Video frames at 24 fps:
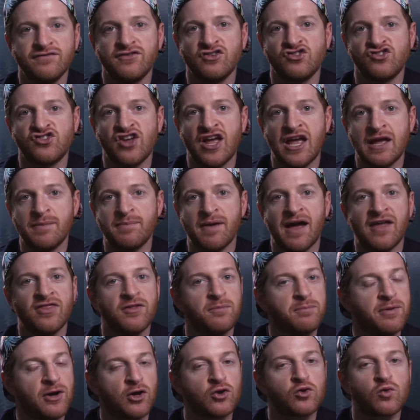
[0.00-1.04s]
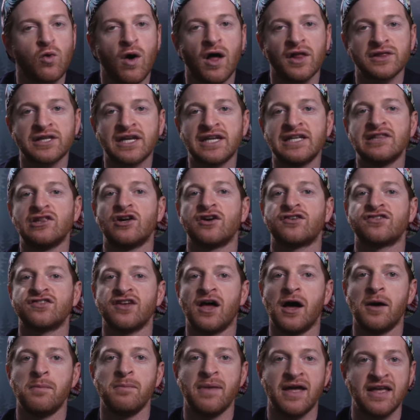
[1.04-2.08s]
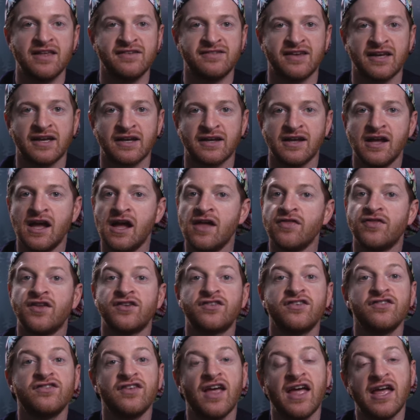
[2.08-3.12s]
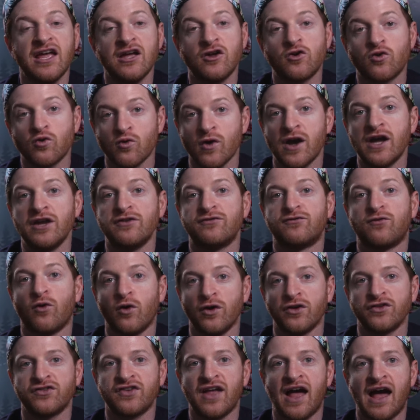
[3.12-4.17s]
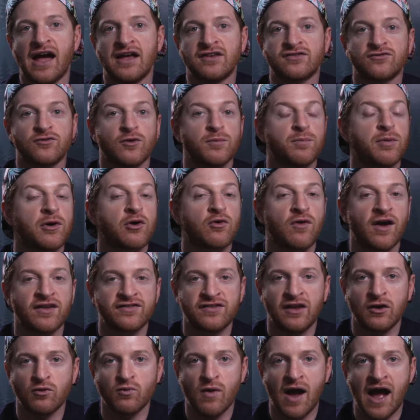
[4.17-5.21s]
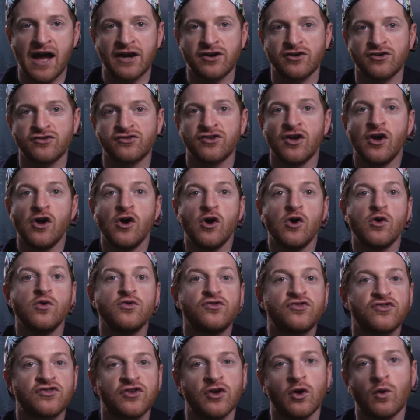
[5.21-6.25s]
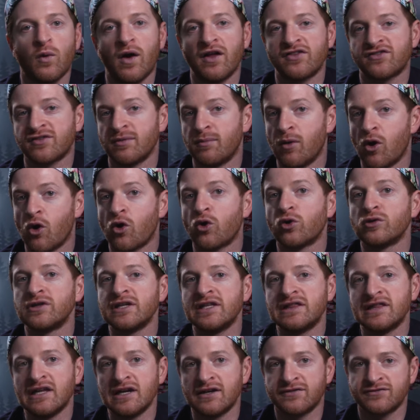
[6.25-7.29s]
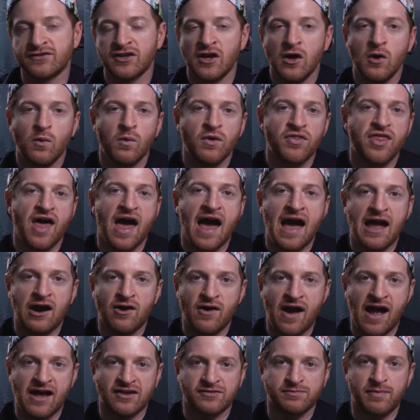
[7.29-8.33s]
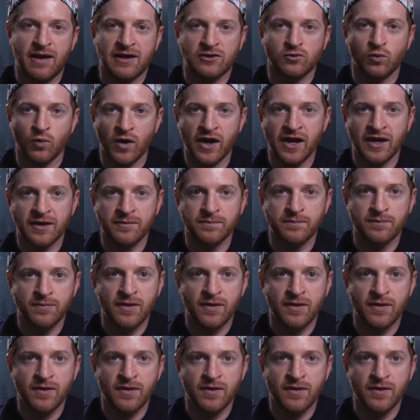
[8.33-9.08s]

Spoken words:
the shape and the build quality looks amazing. This is a great foil size for progressing riders who still want some early lift with a higher aspect wing.